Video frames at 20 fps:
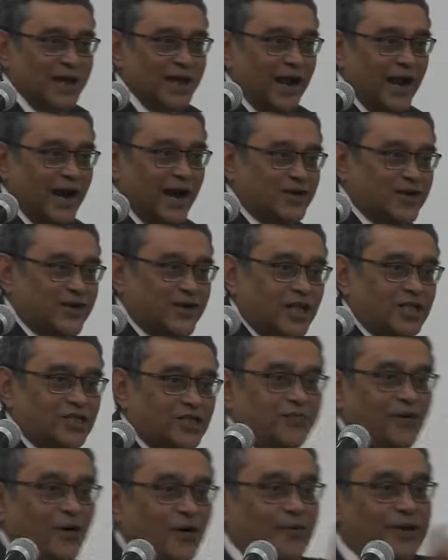and
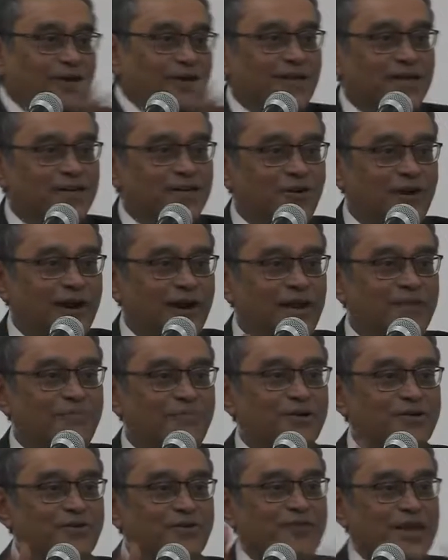transform it into an
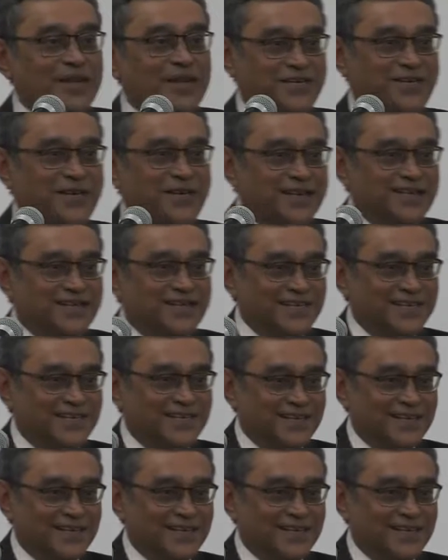element of nationality.